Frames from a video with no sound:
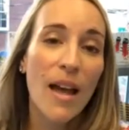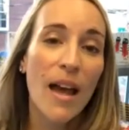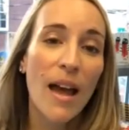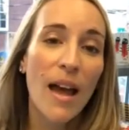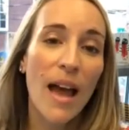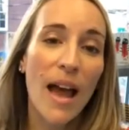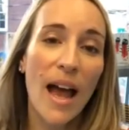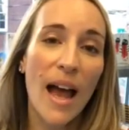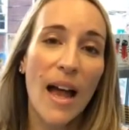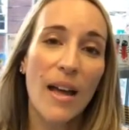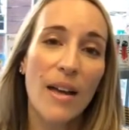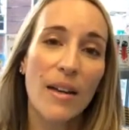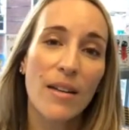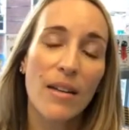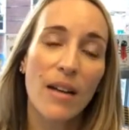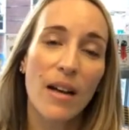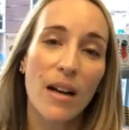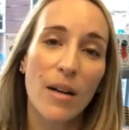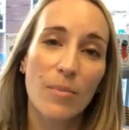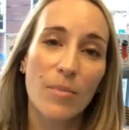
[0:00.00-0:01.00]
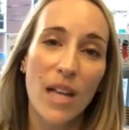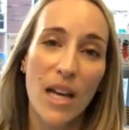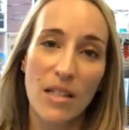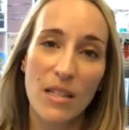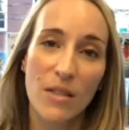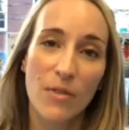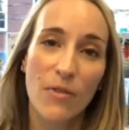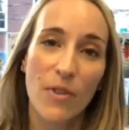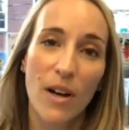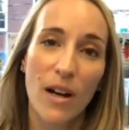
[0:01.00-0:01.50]
had
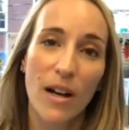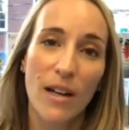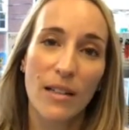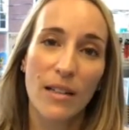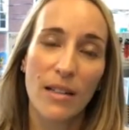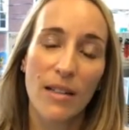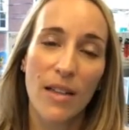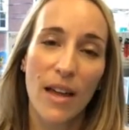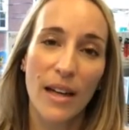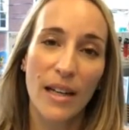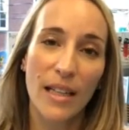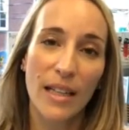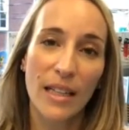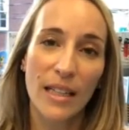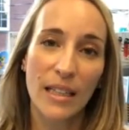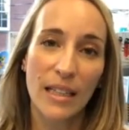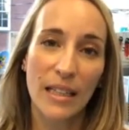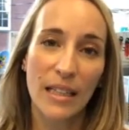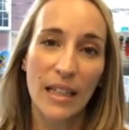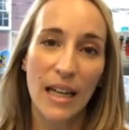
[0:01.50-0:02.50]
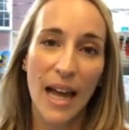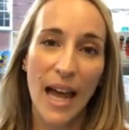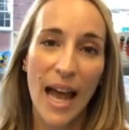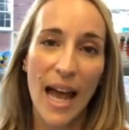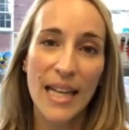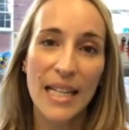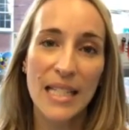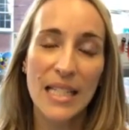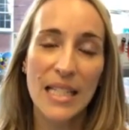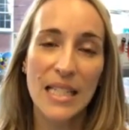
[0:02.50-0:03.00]
testified that he
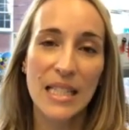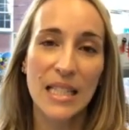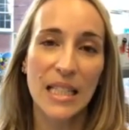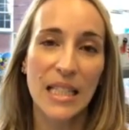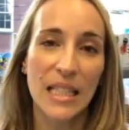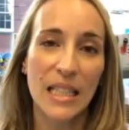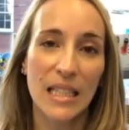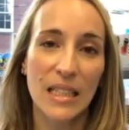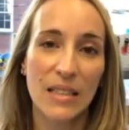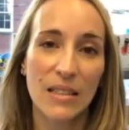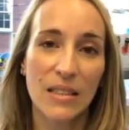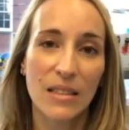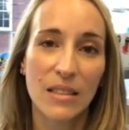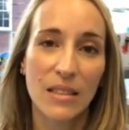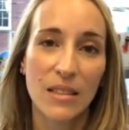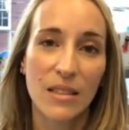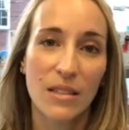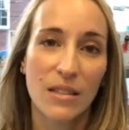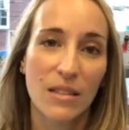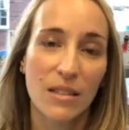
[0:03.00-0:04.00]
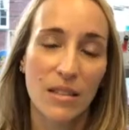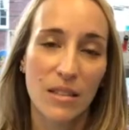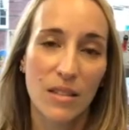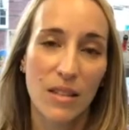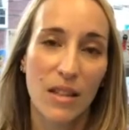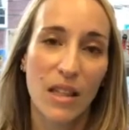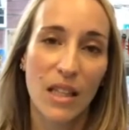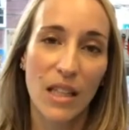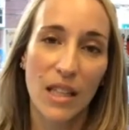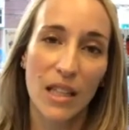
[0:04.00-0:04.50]
hadn't seen
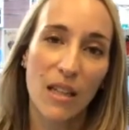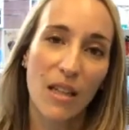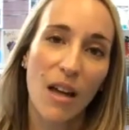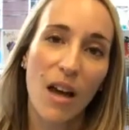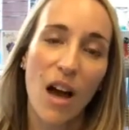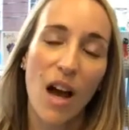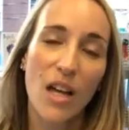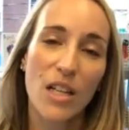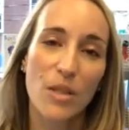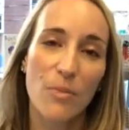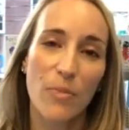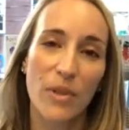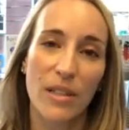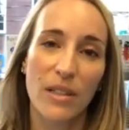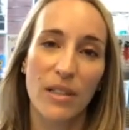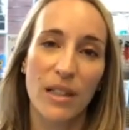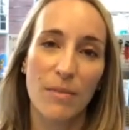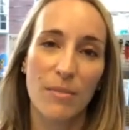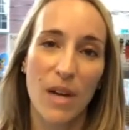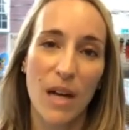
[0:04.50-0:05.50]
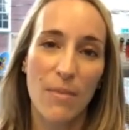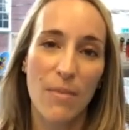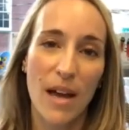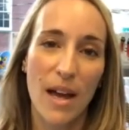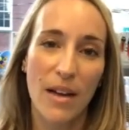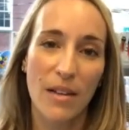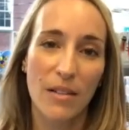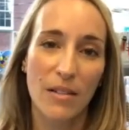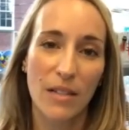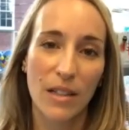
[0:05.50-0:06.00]
the husband in my
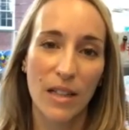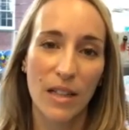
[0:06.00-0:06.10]
matter